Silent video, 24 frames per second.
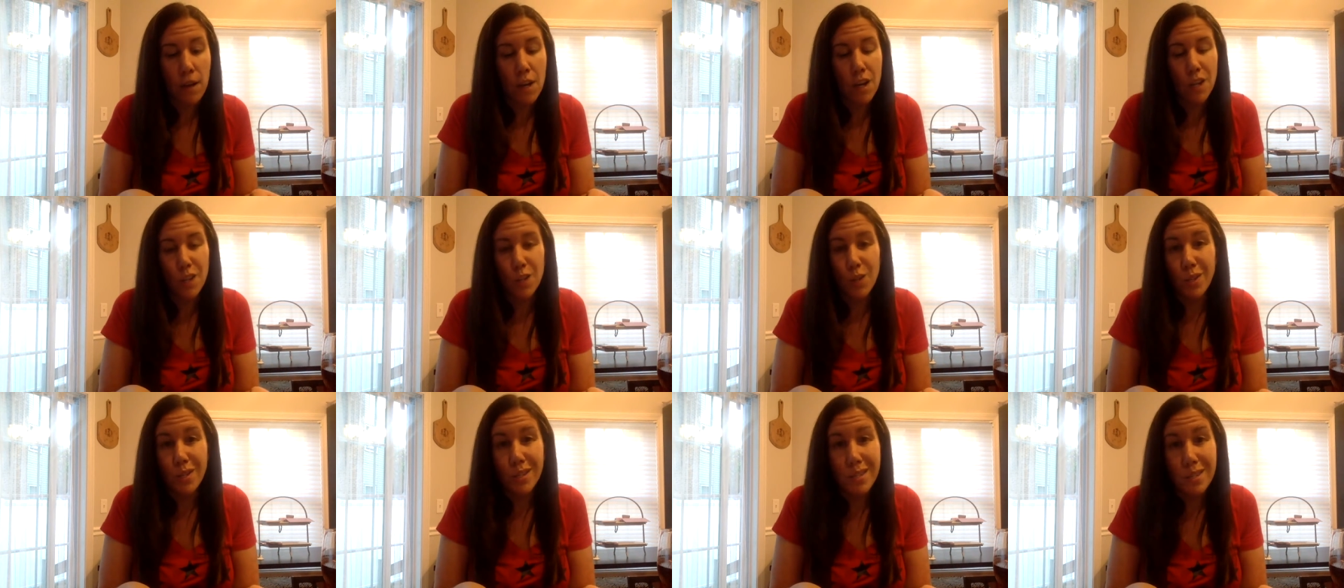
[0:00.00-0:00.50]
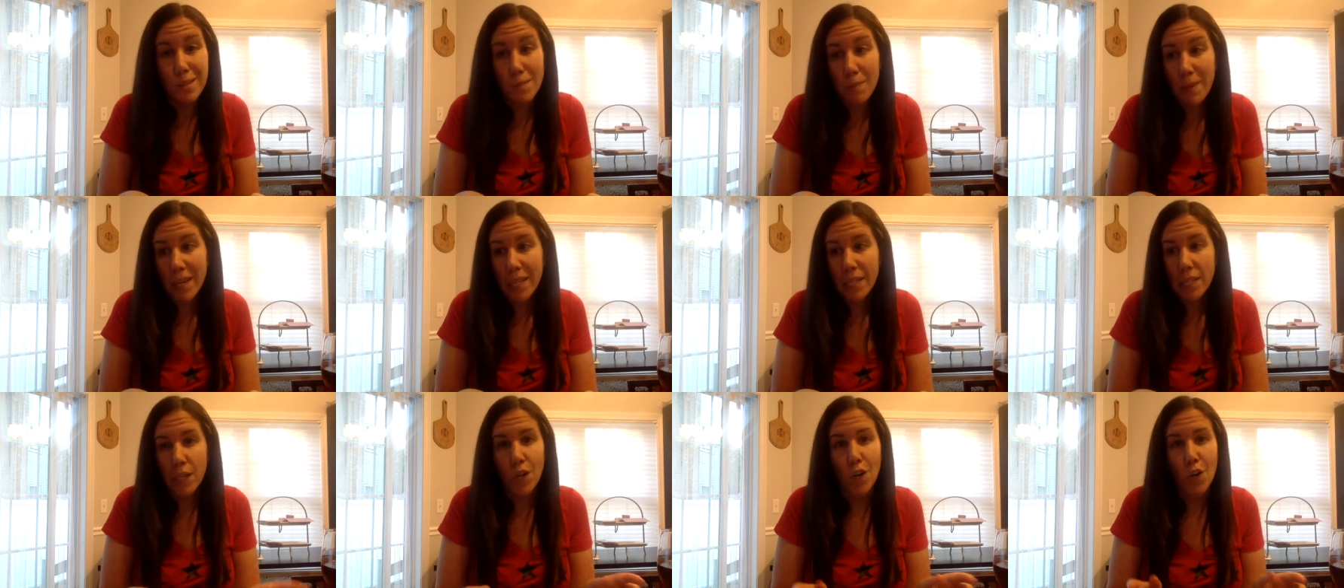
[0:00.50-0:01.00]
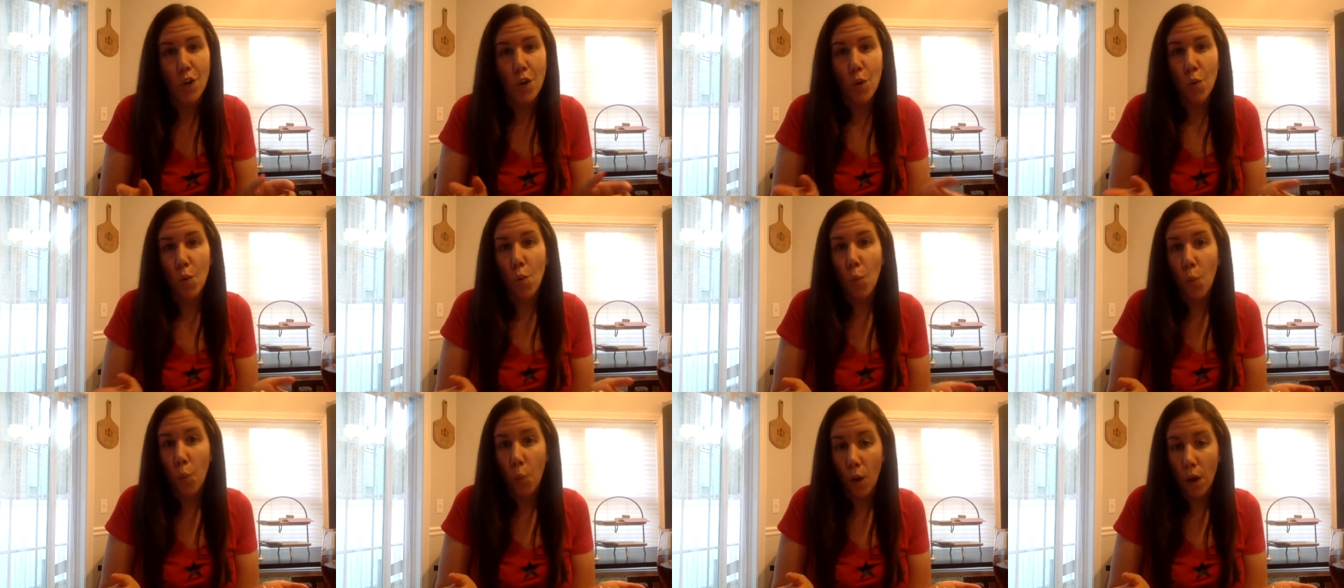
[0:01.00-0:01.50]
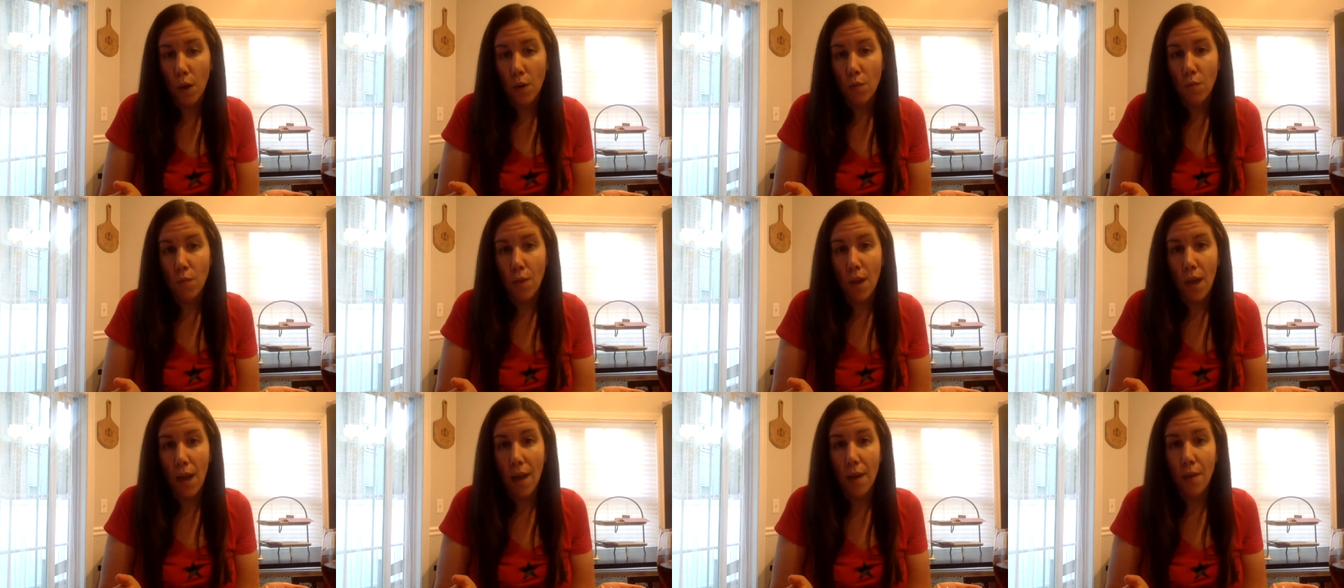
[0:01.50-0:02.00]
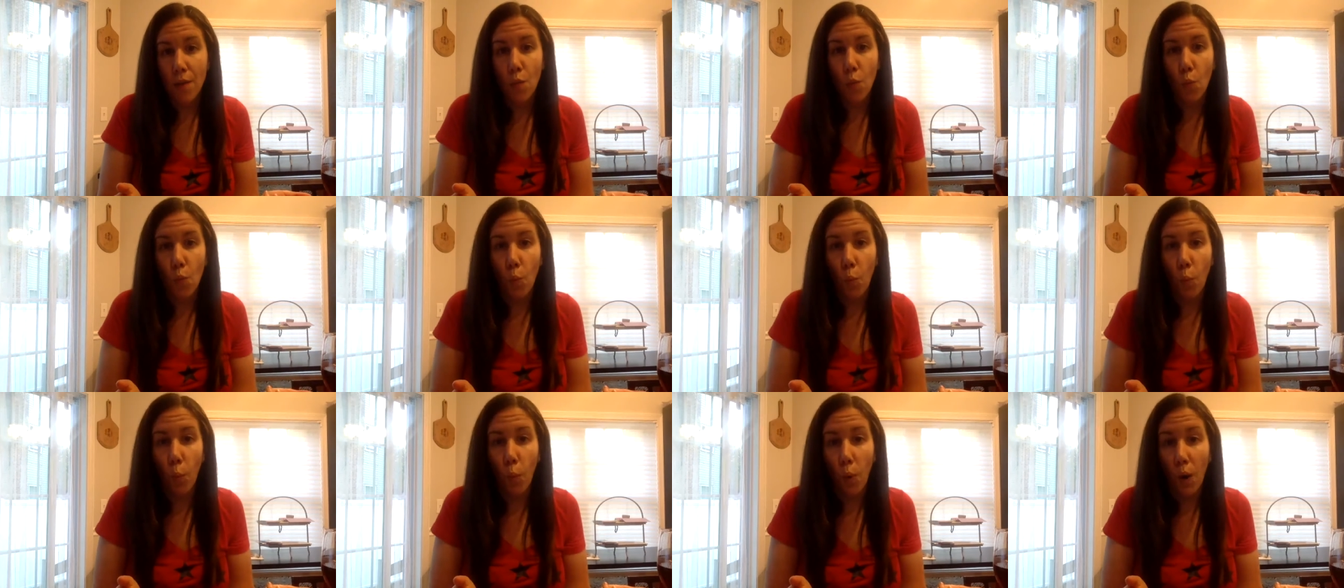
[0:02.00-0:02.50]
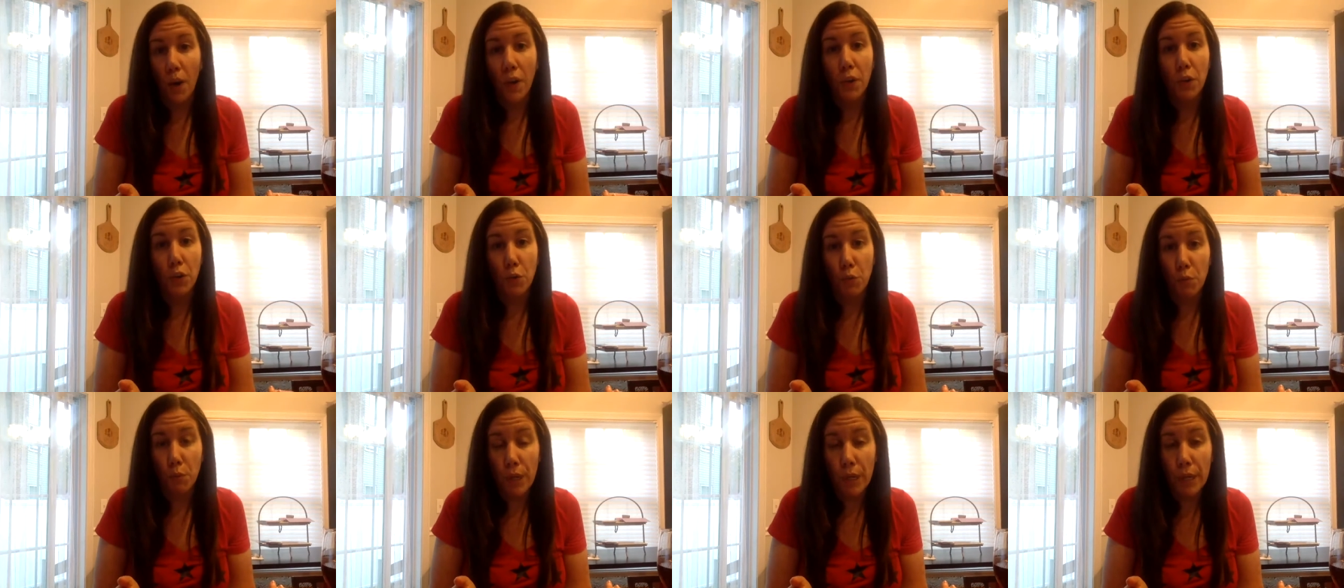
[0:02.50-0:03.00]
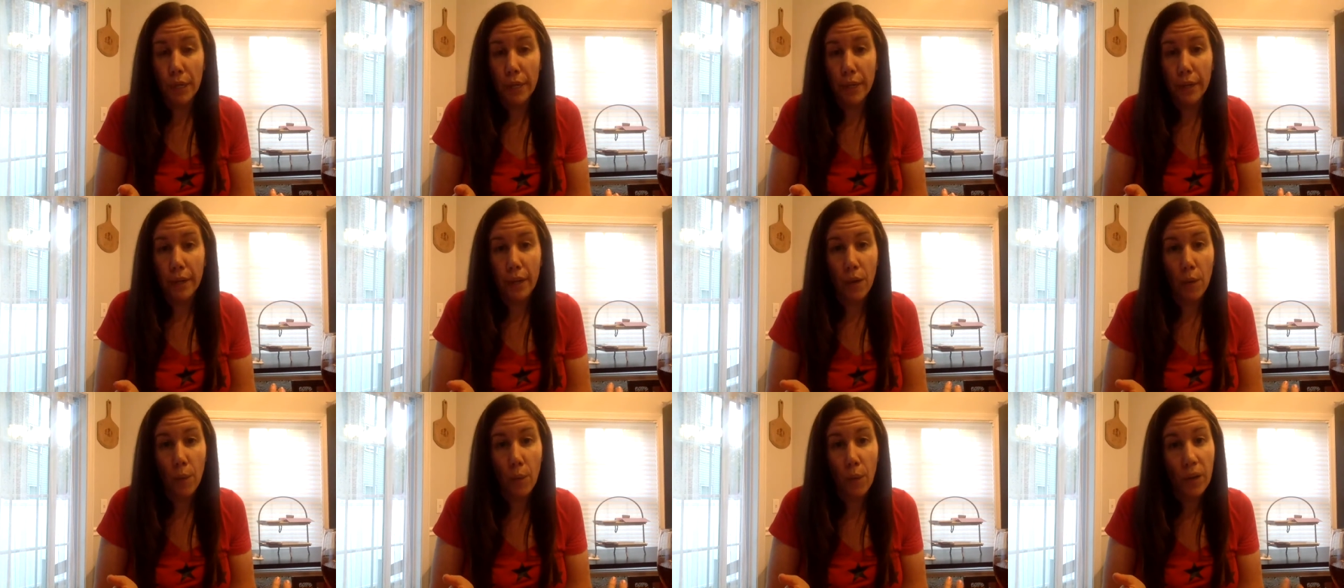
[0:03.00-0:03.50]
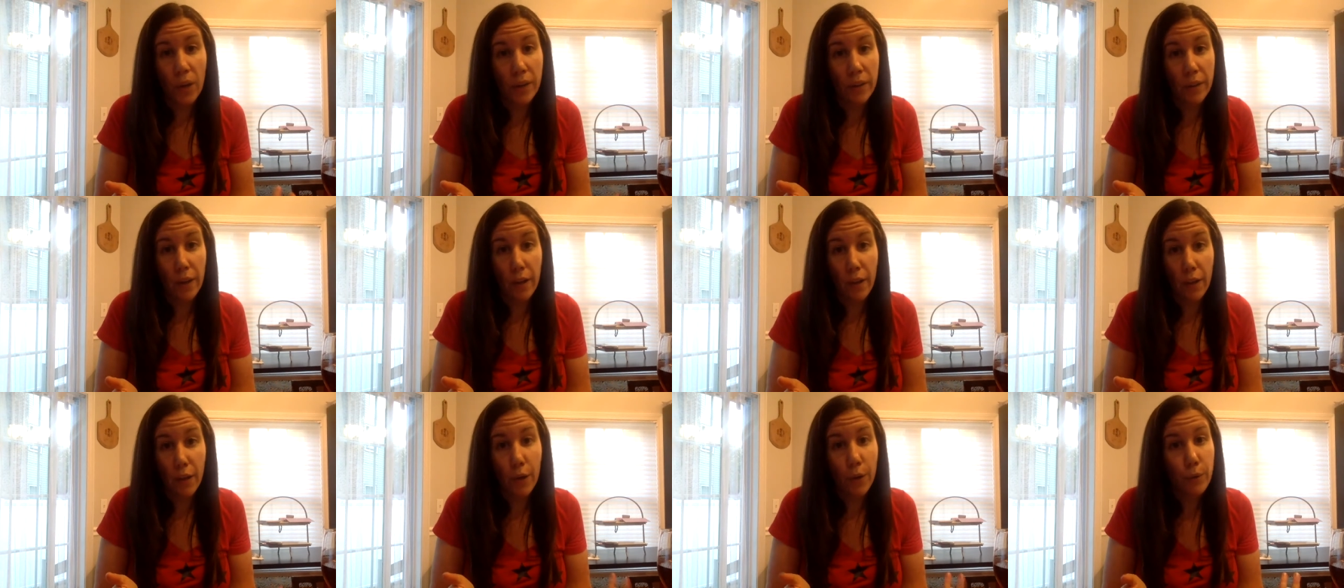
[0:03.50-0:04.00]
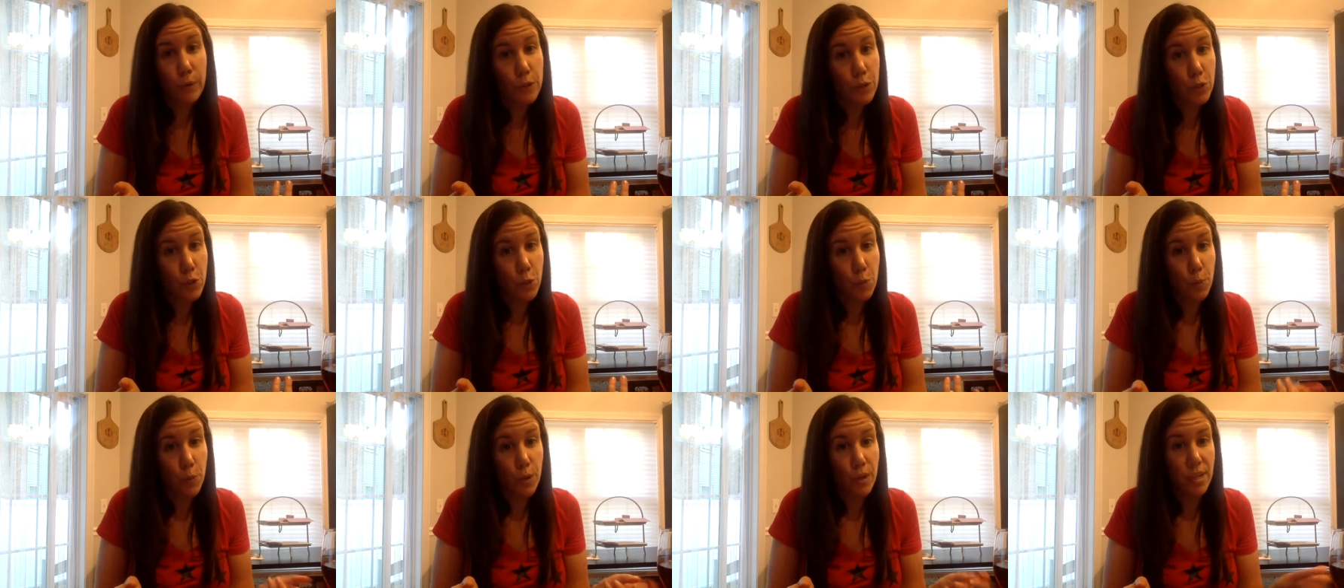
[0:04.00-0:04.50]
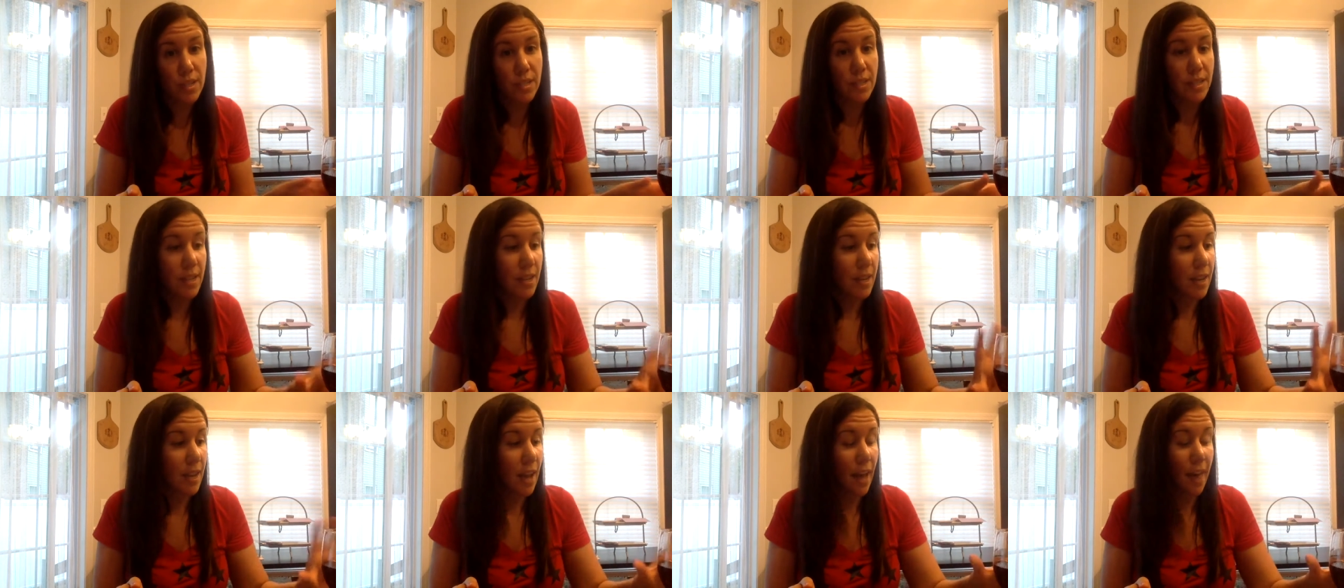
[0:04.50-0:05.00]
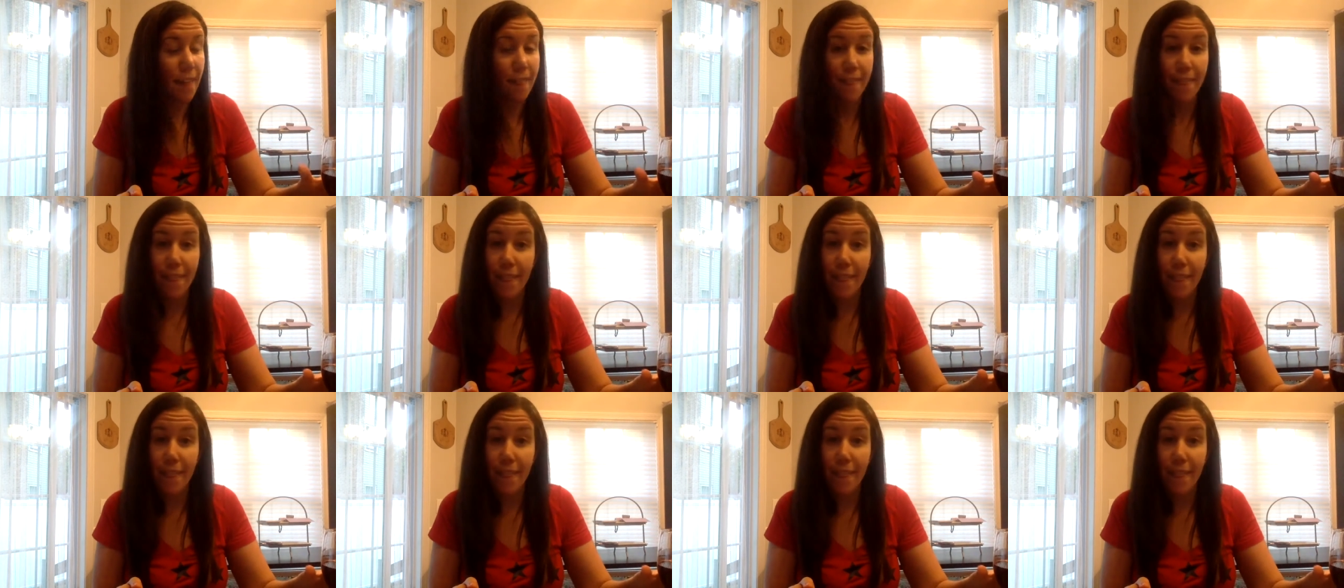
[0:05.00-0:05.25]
So this is my dinner, one red, one green, and one yellow. Super easy. And